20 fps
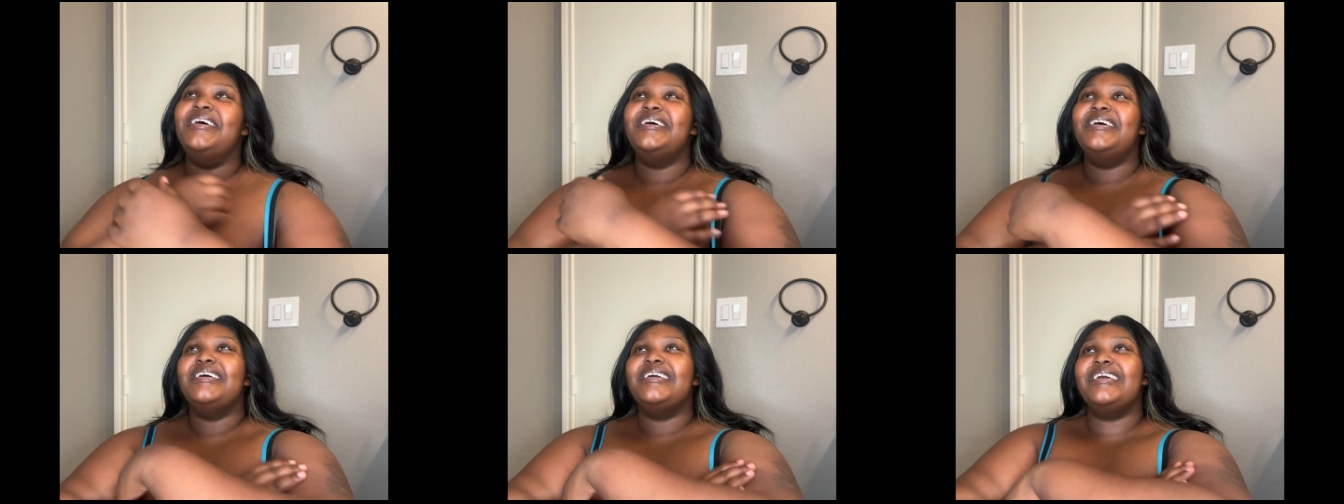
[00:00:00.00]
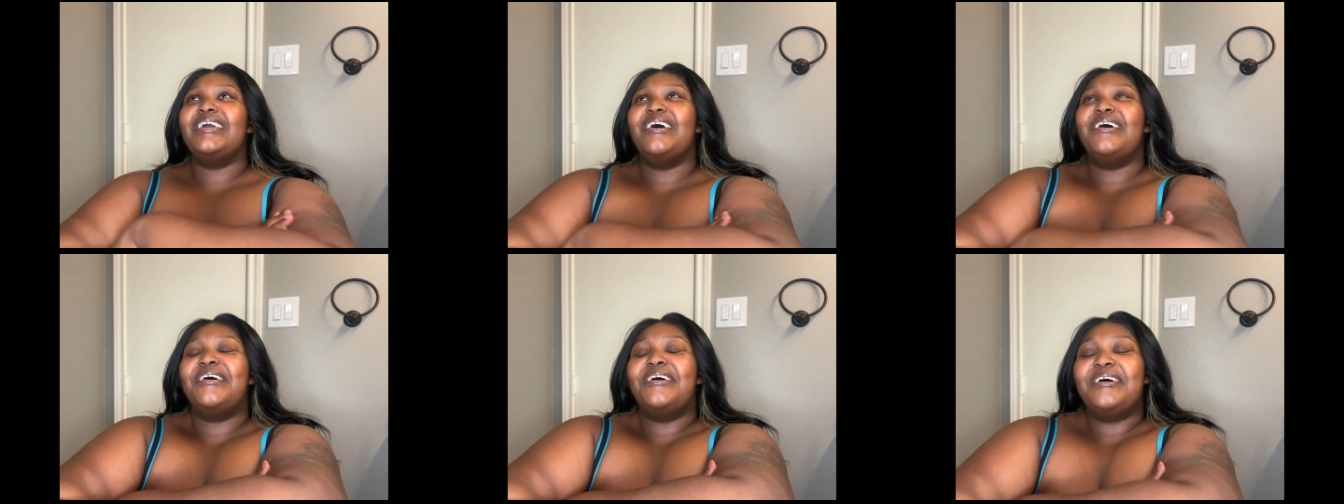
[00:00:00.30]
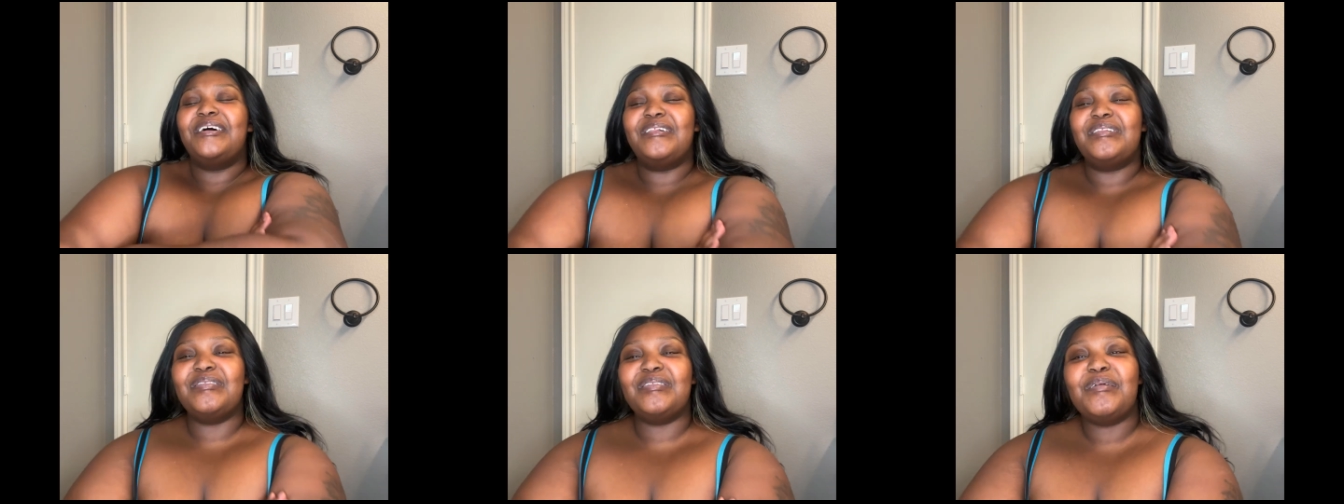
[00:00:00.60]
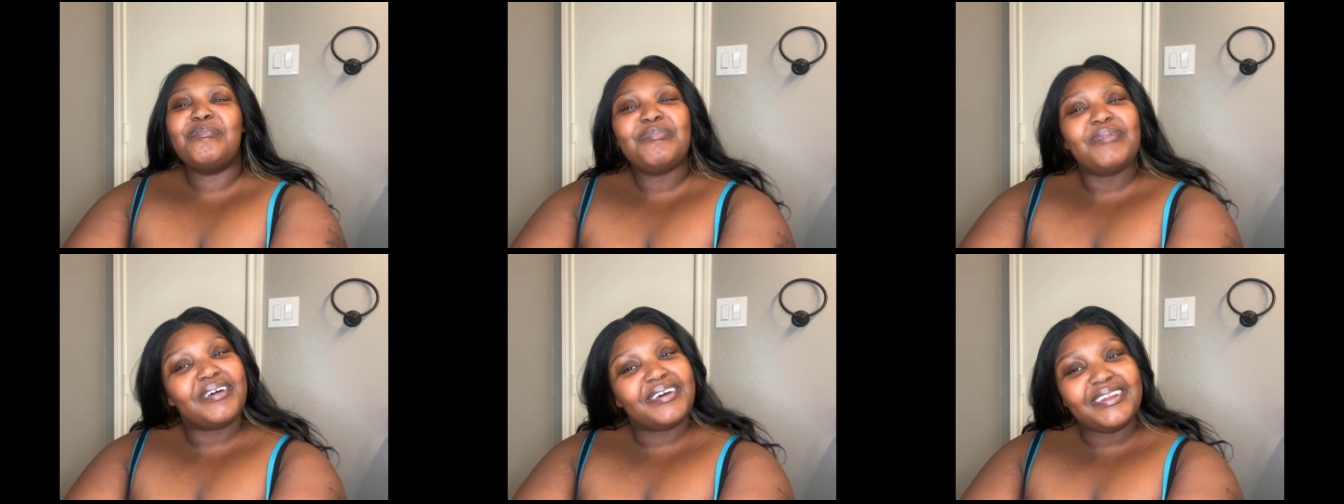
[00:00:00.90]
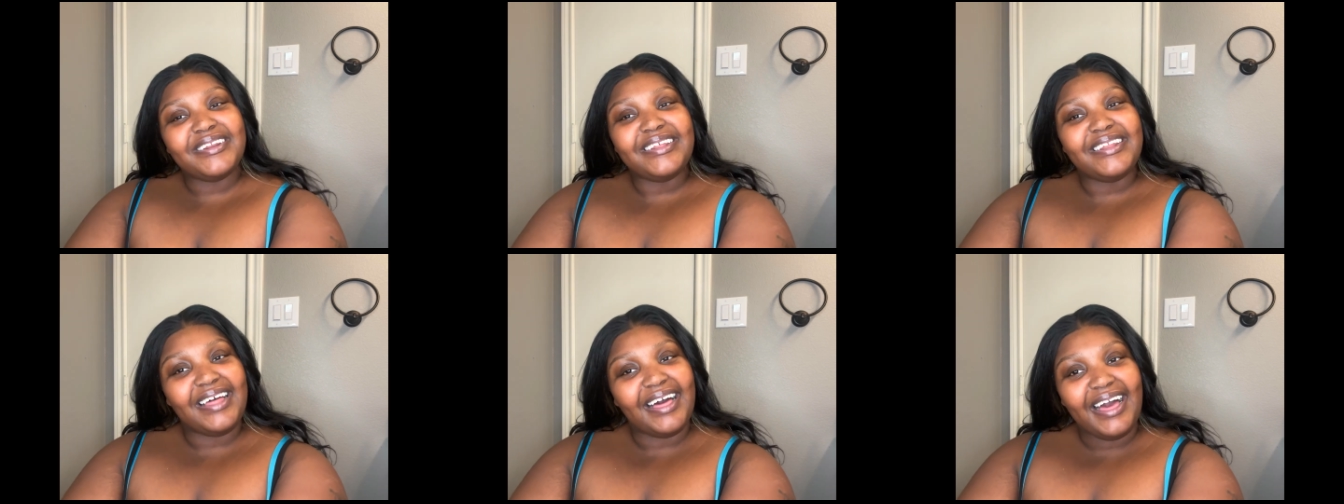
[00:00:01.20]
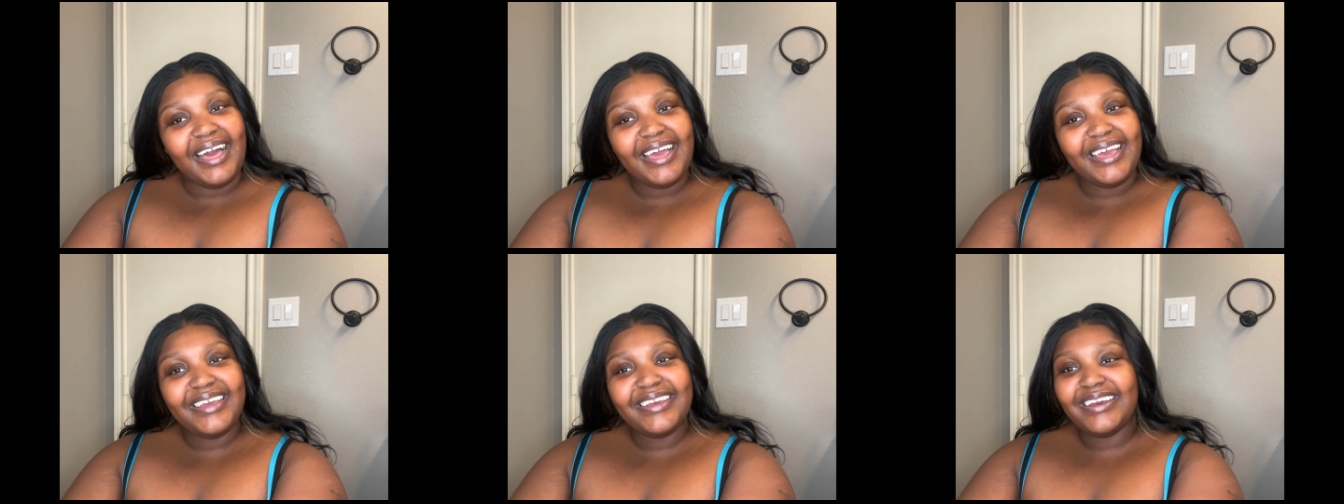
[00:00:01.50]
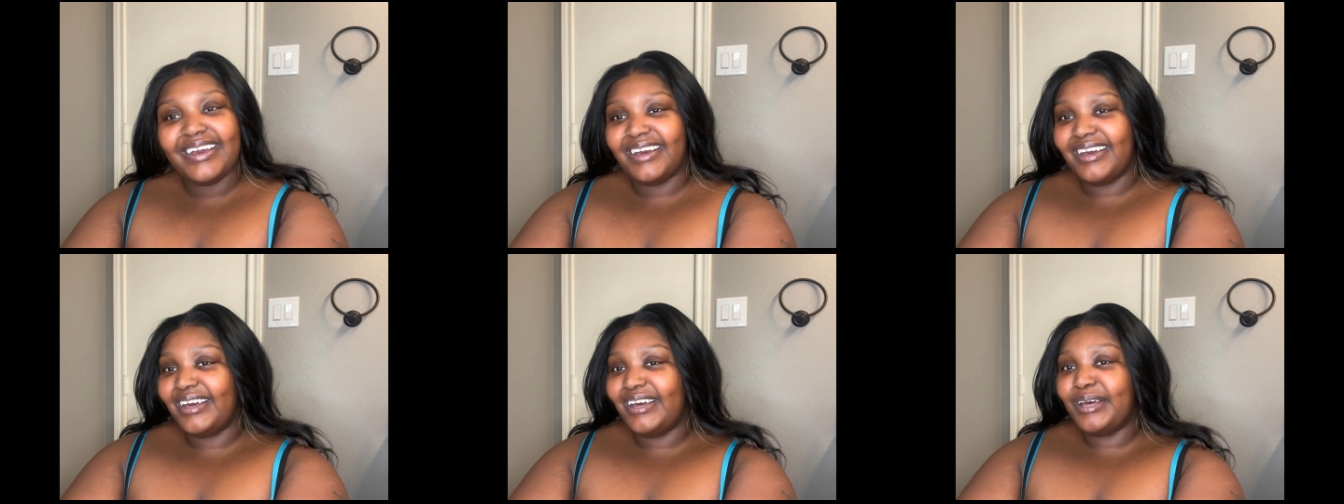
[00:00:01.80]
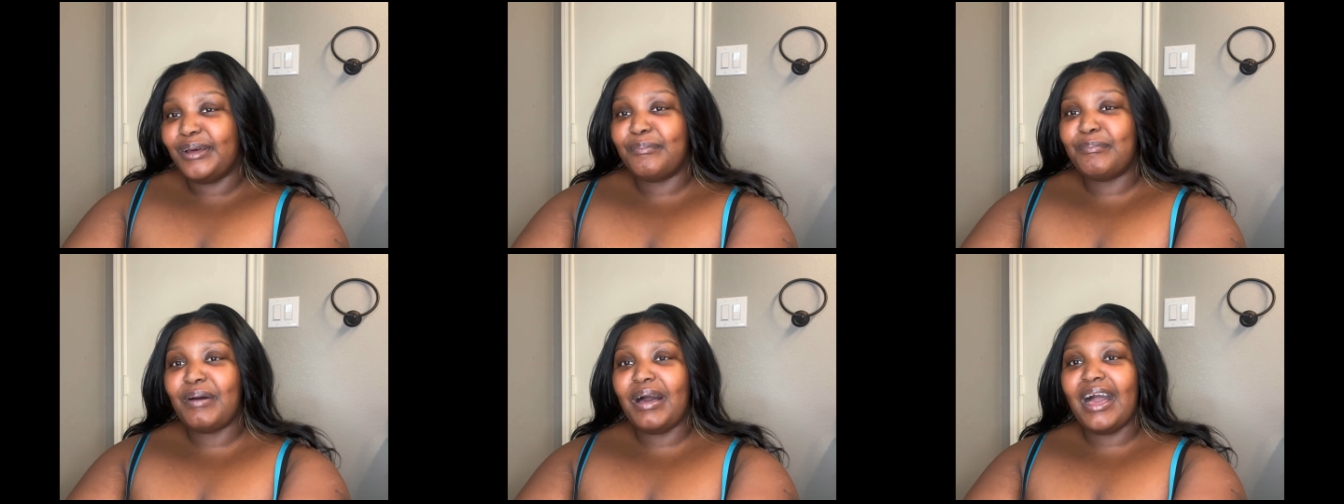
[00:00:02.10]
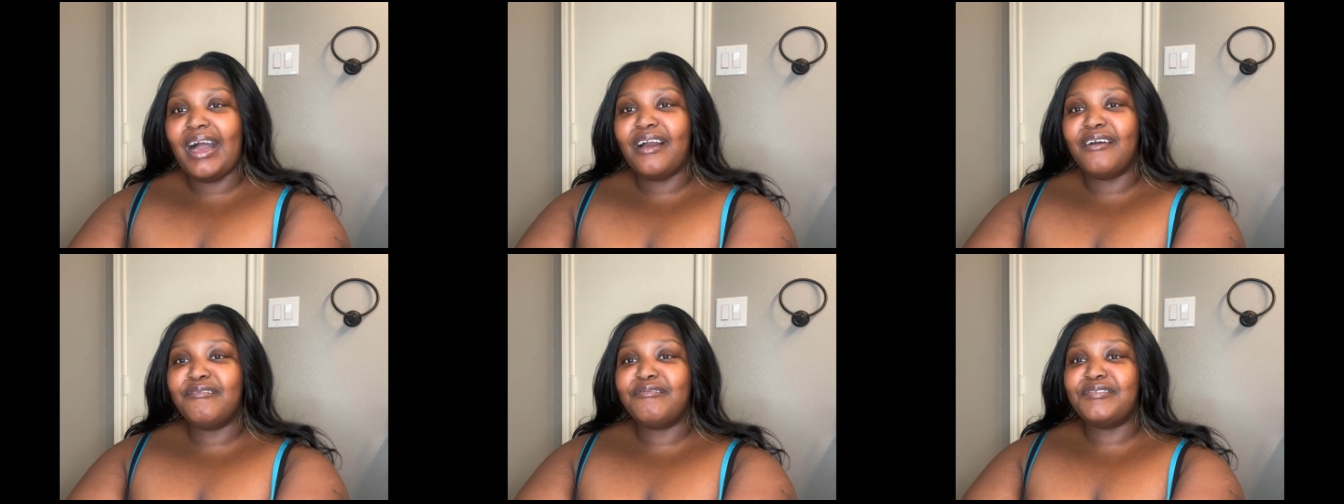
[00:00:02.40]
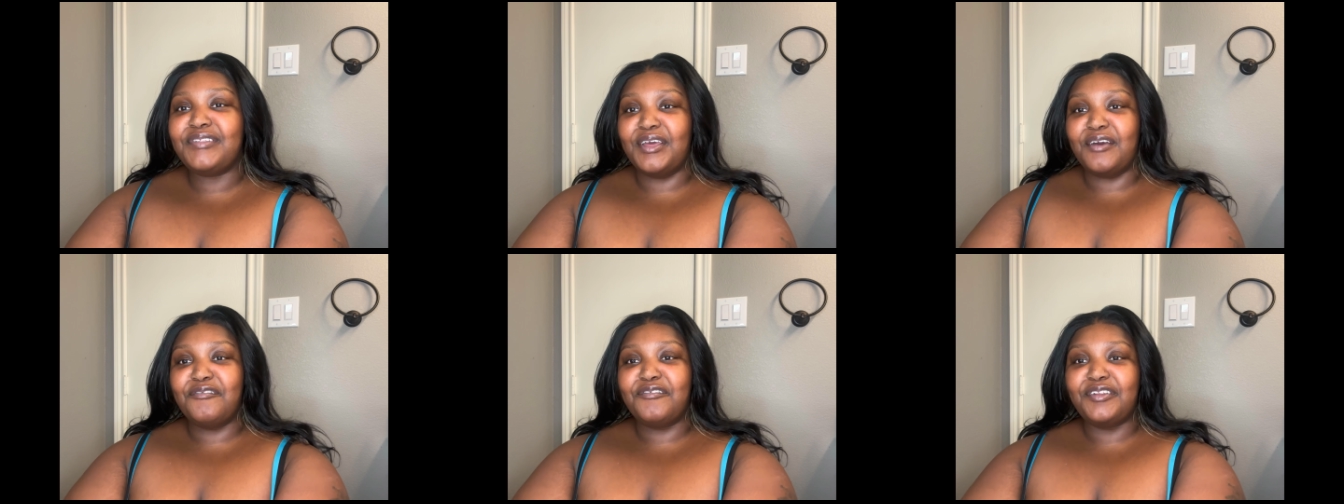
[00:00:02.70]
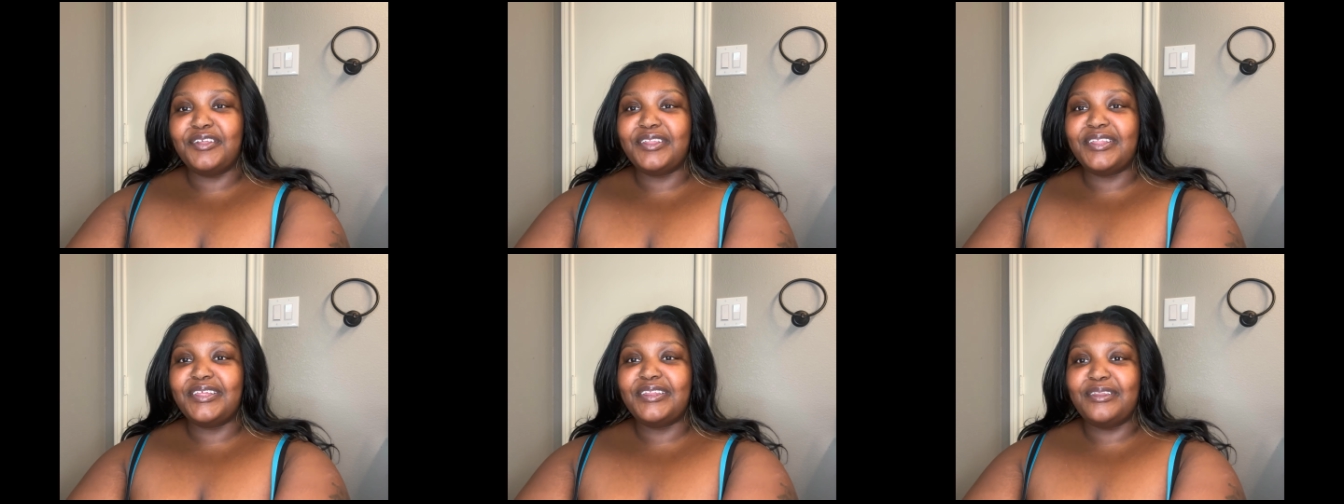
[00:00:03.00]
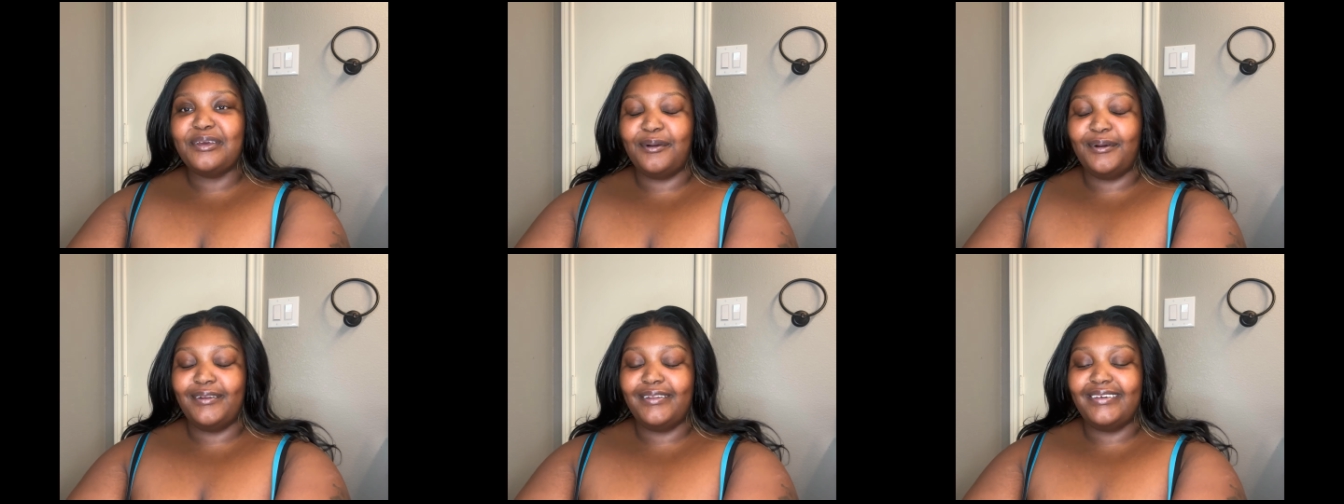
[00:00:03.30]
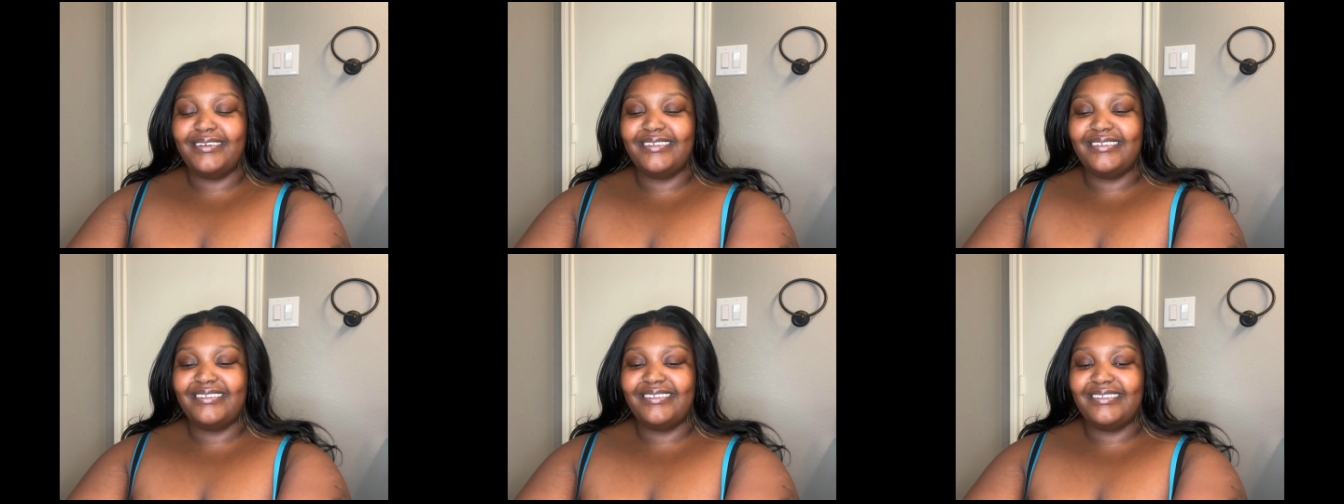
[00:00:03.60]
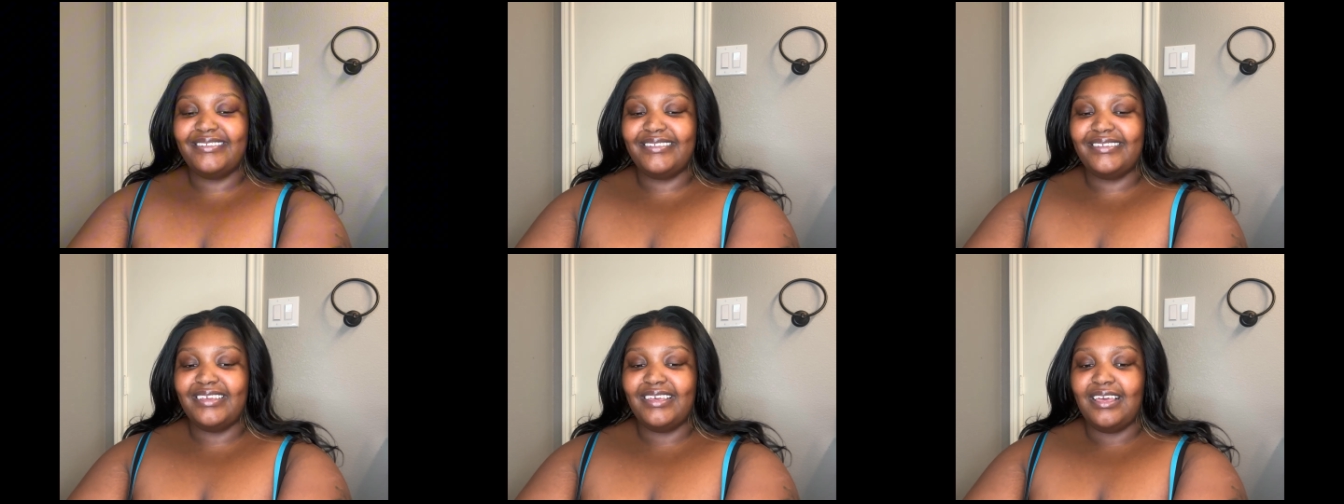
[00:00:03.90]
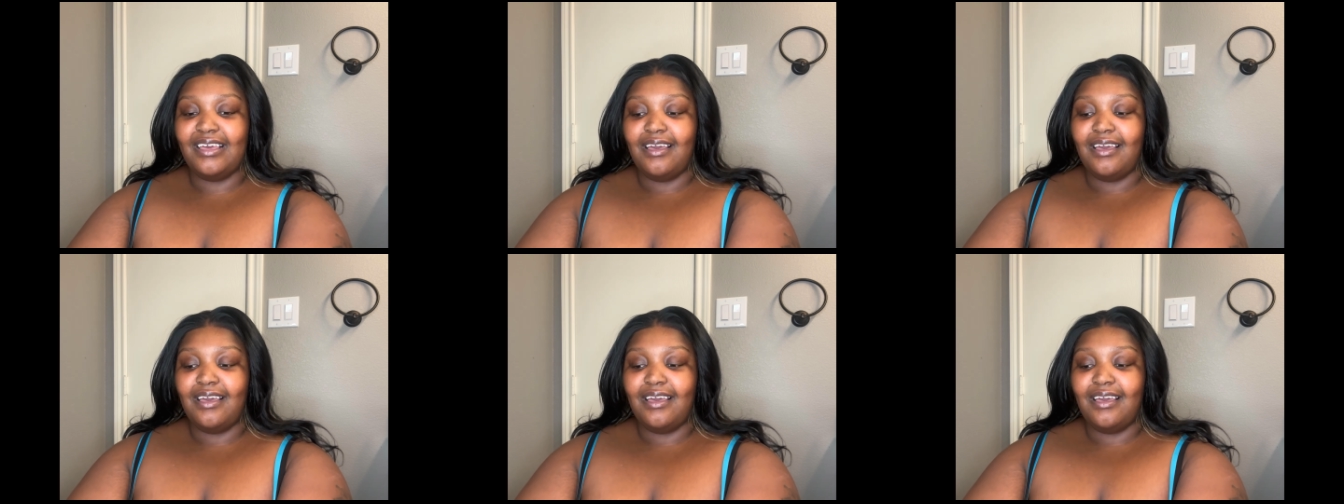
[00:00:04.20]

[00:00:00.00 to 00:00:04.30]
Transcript: y'all, I'm not gonna lie. I've definitely noticed